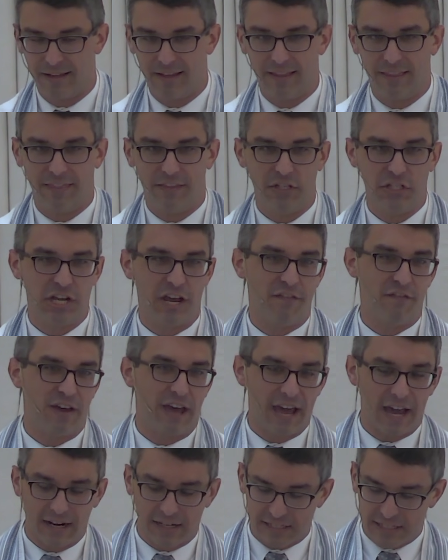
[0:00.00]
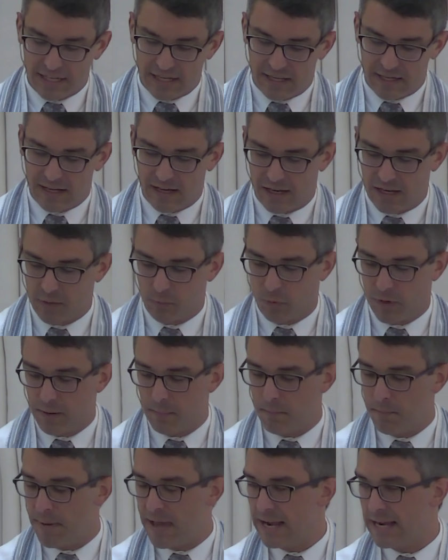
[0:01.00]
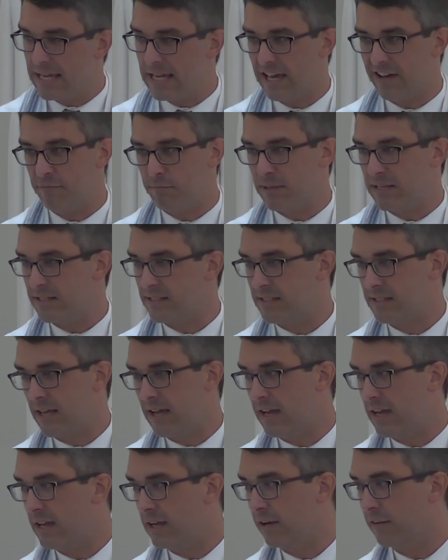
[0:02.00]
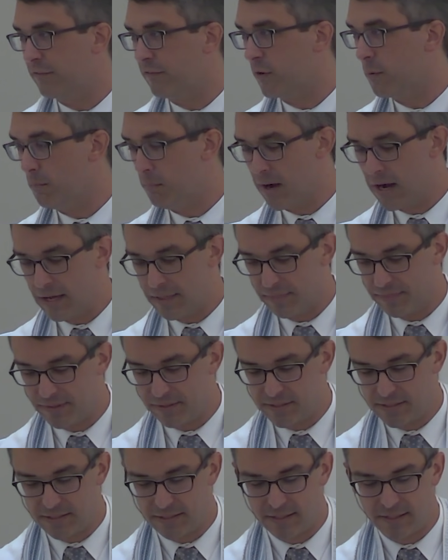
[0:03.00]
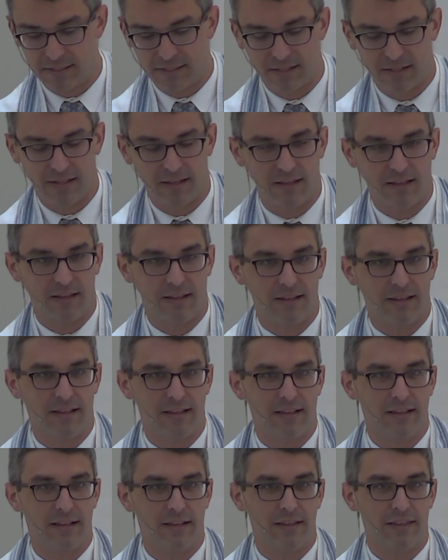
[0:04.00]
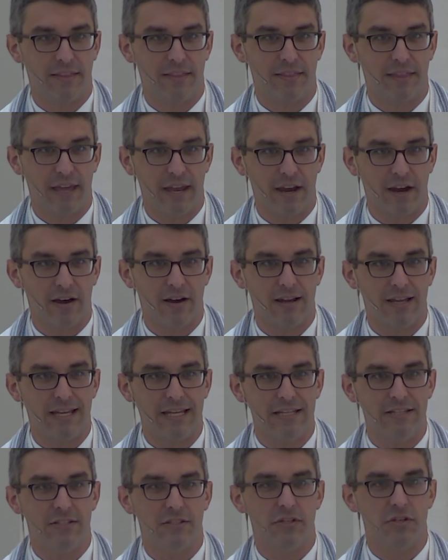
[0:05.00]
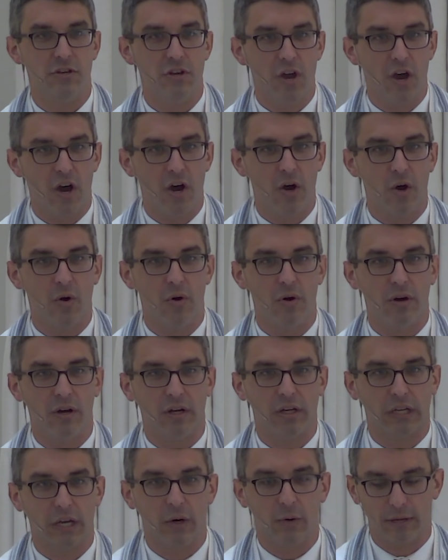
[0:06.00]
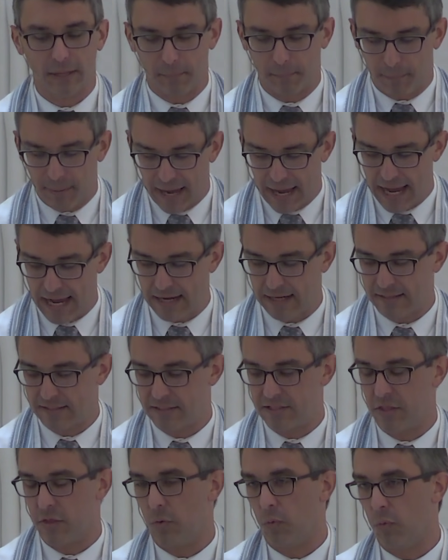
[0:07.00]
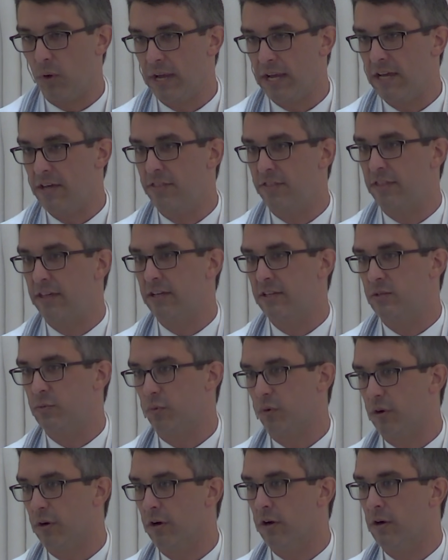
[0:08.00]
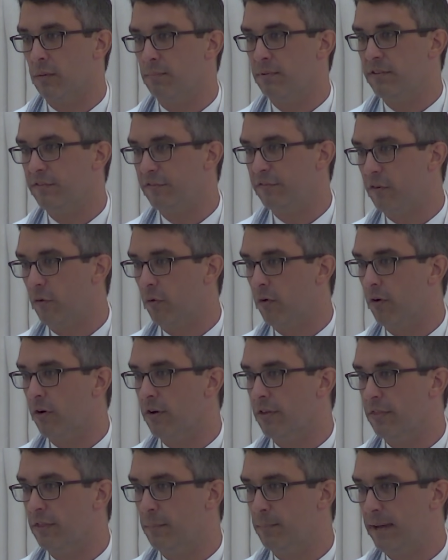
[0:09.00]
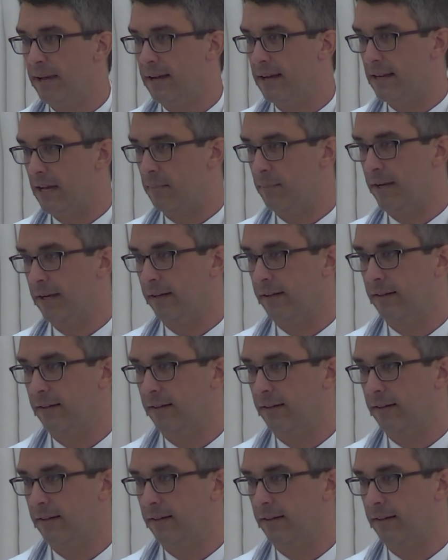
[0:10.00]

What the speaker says: The chef acted on what many have been saying for months. There is no going back to the way things were before the pandemic.